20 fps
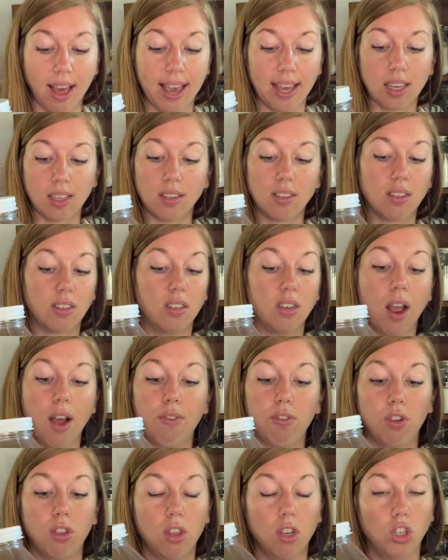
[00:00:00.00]

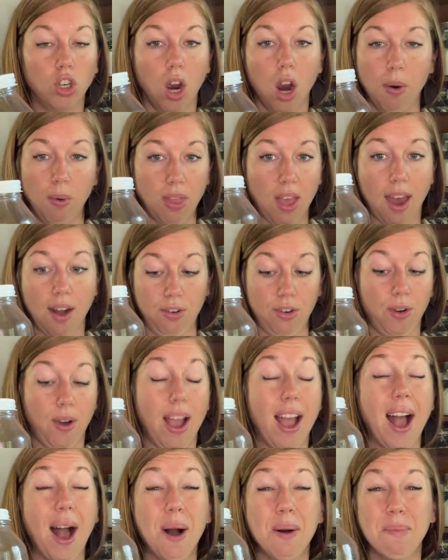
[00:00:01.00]
stuffed the jar with I don't know
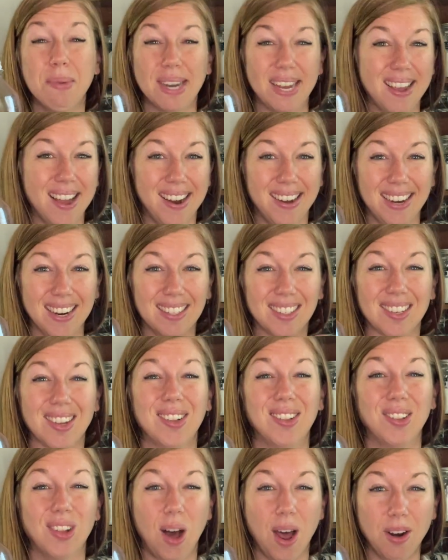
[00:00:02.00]
how many onions, a
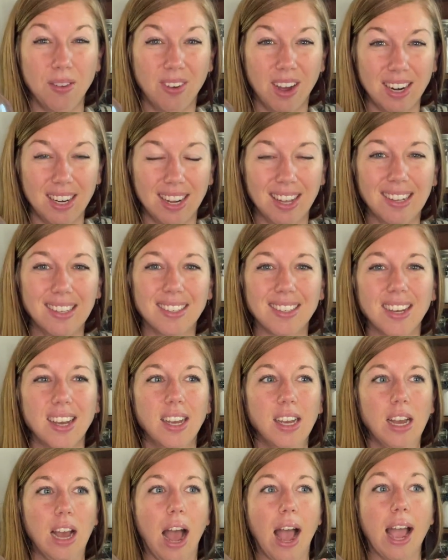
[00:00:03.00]
lot of onions.
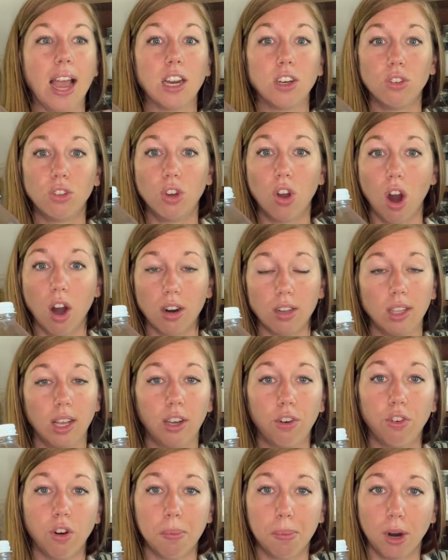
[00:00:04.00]
I had
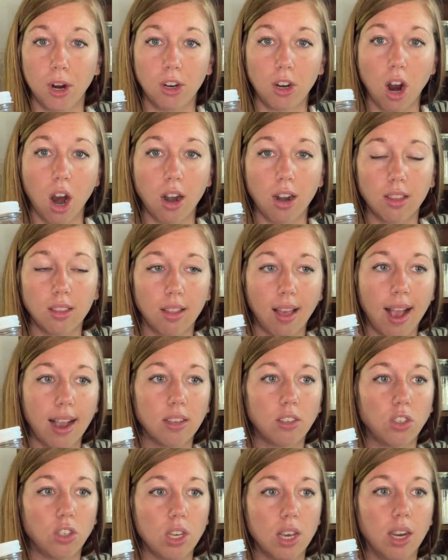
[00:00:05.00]
garlic from our garden
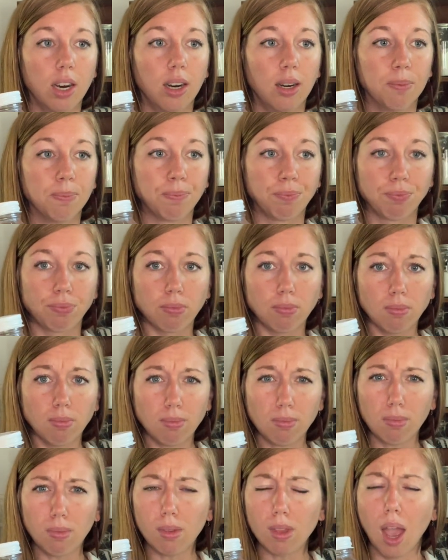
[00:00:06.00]
last year.
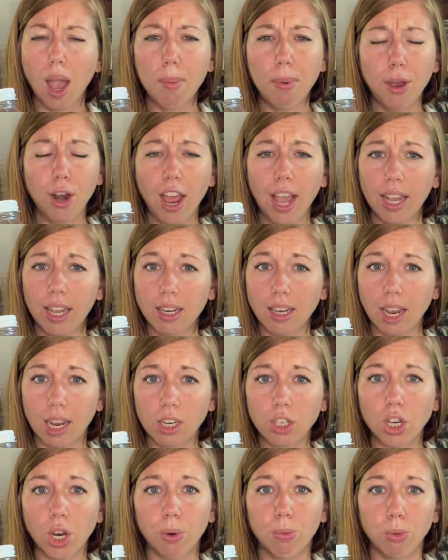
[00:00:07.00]
I put
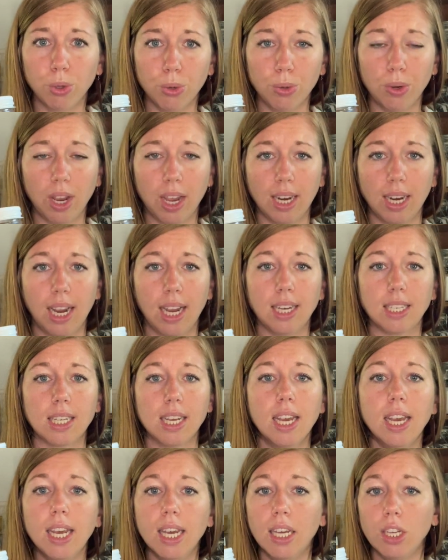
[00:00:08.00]
echinacea root in it,
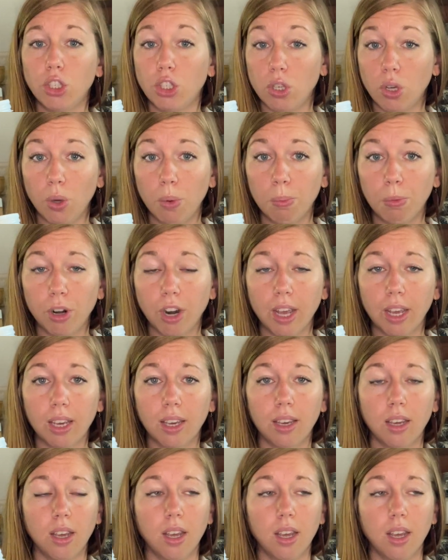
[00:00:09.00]
turmeric.